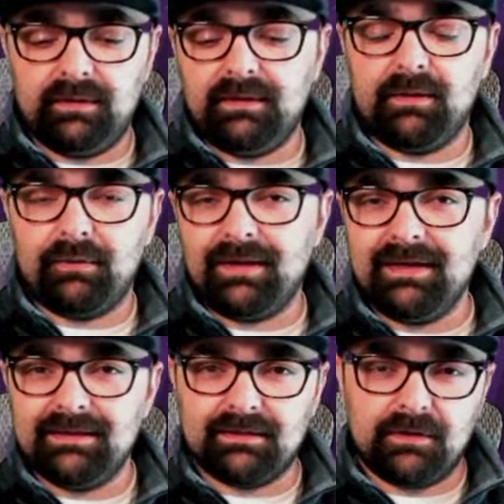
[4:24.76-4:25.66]
the
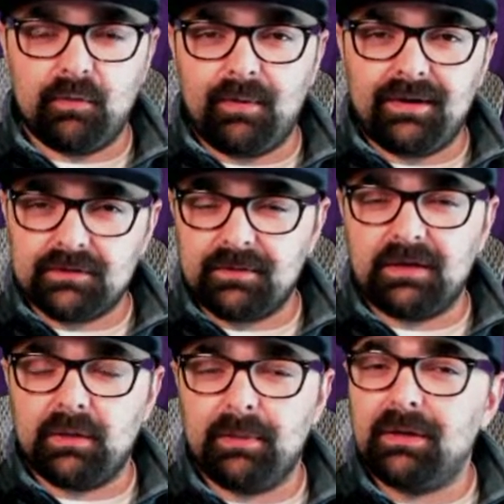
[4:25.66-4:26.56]
east and the west, right
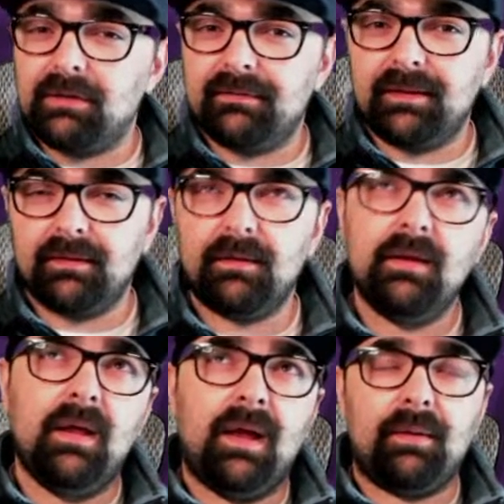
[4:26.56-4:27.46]
in the middle over there,
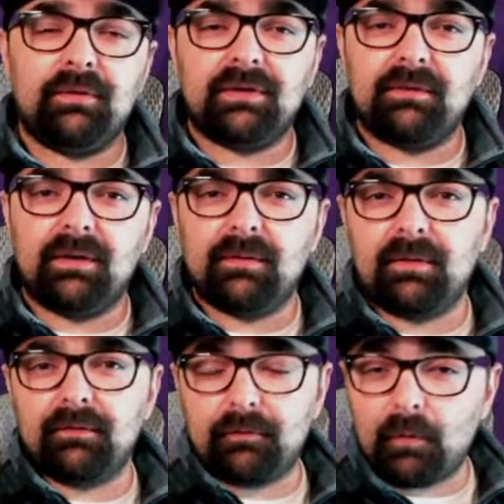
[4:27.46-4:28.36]
I would say right
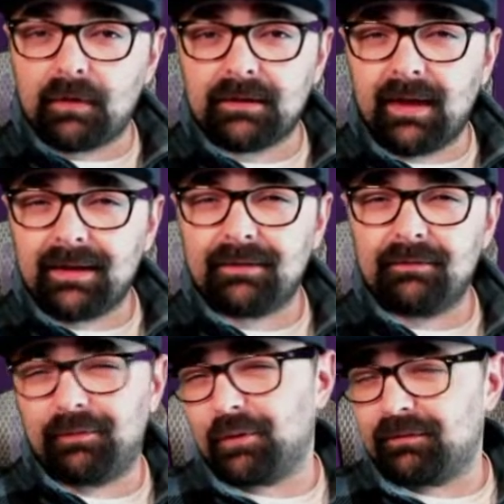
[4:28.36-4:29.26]
around 4
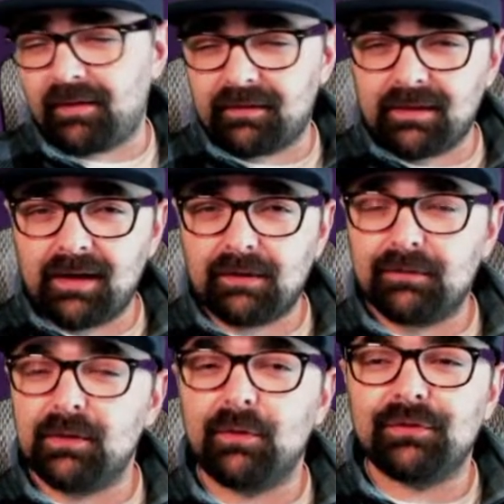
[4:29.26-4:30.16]
to 5 o'clock,
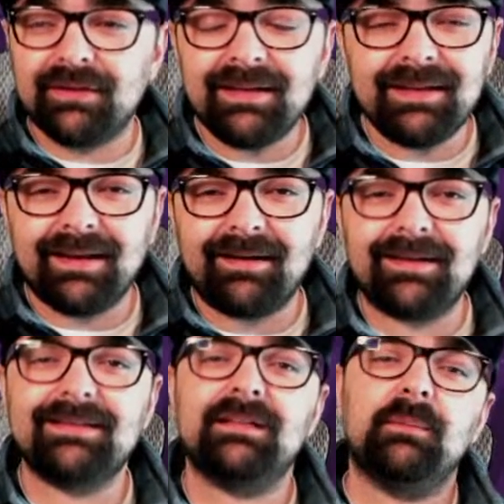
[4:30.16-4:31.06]
if he goes in there,
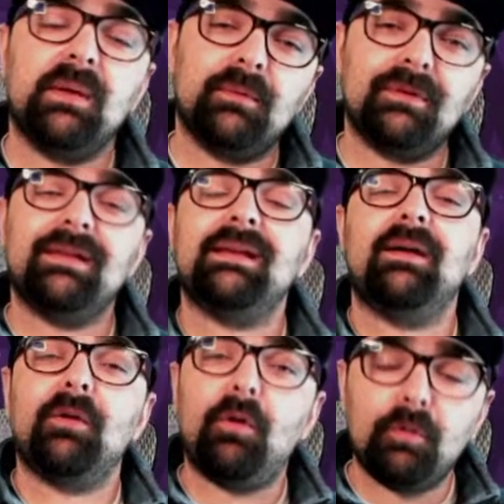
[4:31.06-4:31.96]
he's going to be able to take
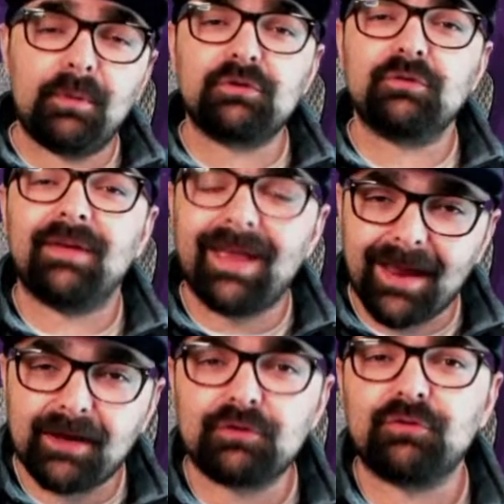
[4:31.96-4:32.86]
out a whole bunch of
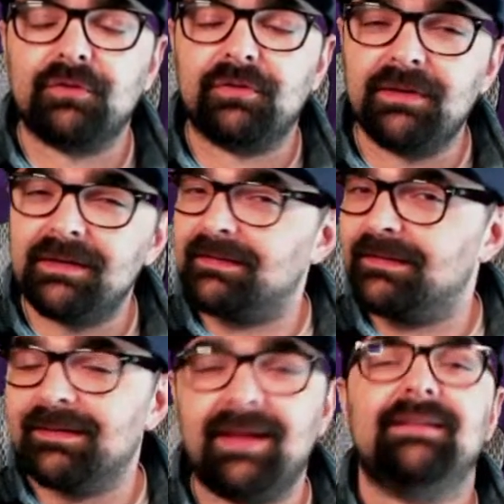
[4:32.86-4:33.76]
extra things, and